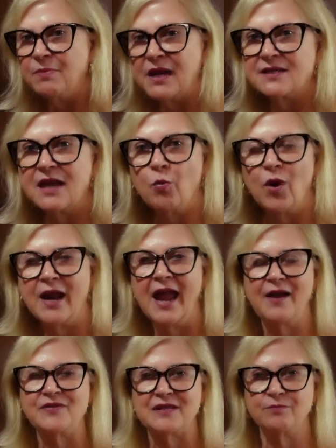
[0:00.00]
because I want to
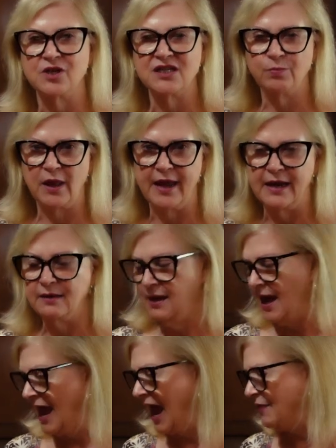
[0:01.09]
have some just plain.
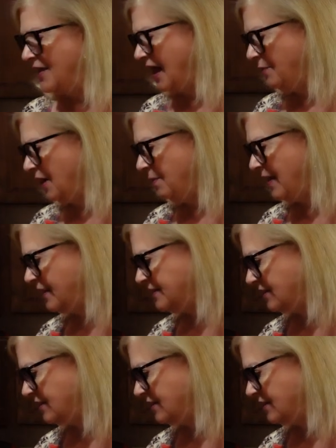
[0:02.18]
And then I'm going to make